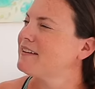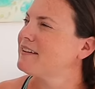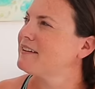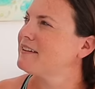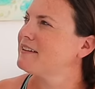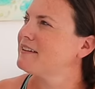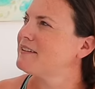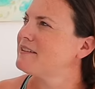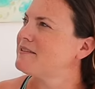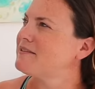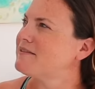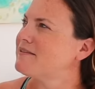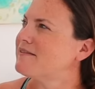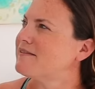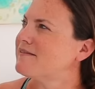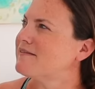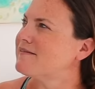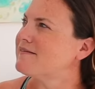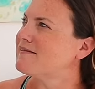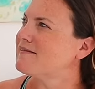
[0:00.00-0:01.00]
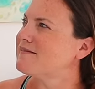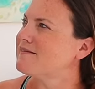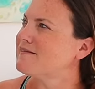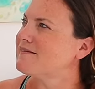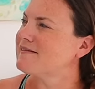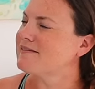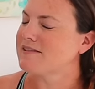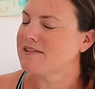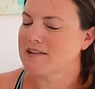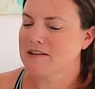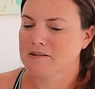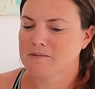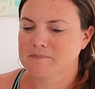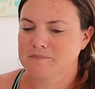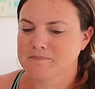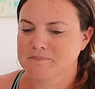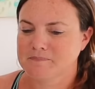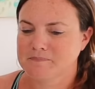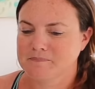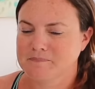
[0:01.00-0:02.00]

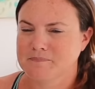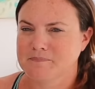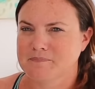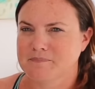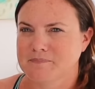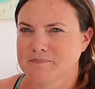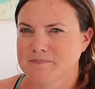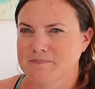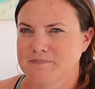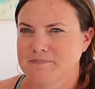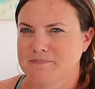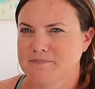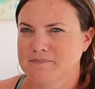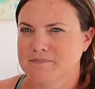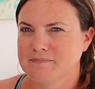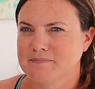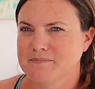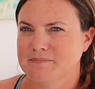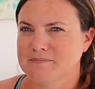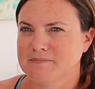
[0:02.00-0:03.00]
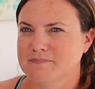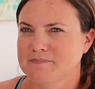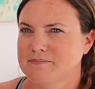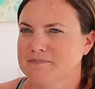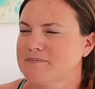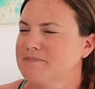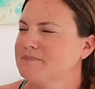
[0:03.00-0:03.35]
This person isn't speaking.